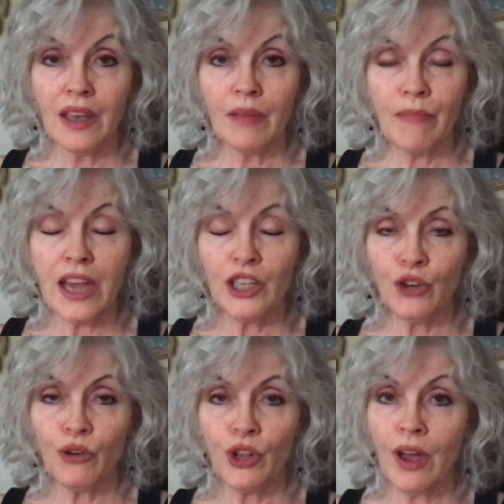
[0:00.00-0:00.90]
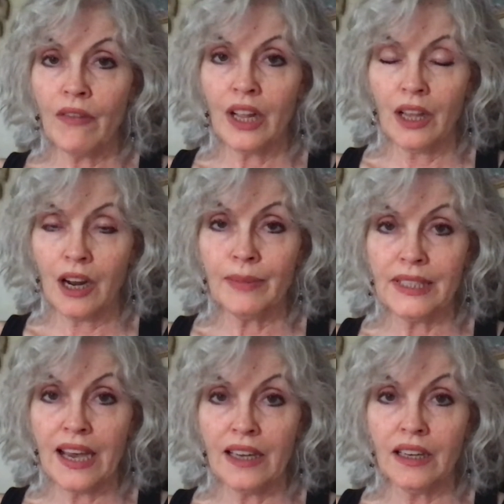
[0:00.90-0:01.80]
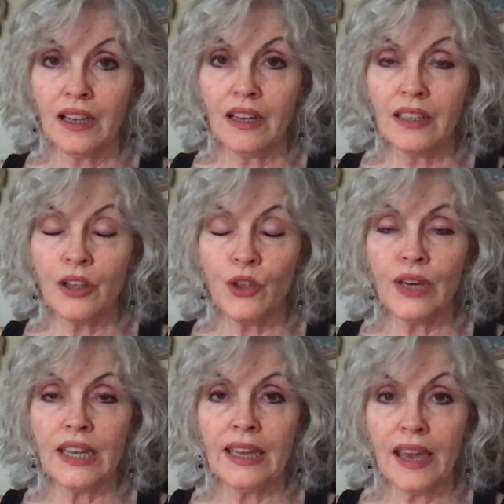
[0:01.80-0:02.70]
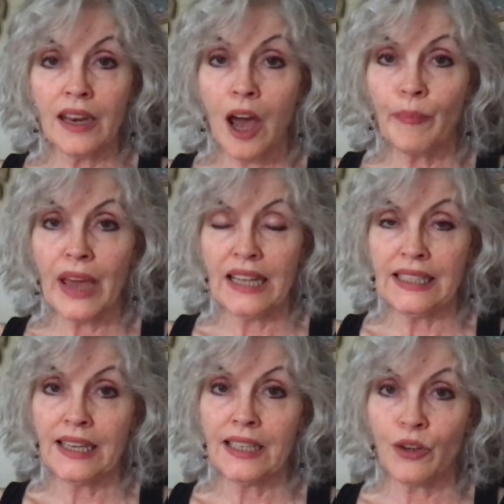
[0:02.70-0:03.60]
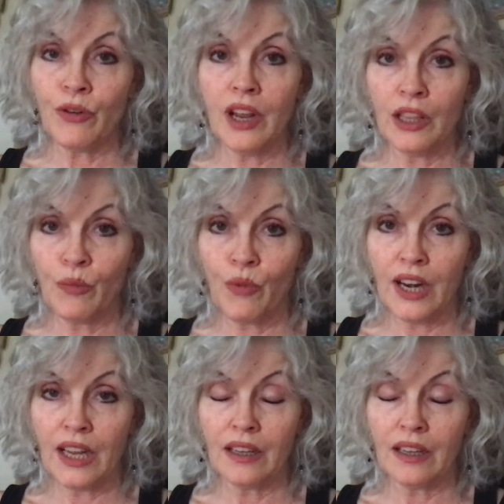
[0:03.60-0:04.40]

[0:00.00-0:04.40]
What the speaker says: make sure you have an alarm set so you can get up at 6:30 in the morning.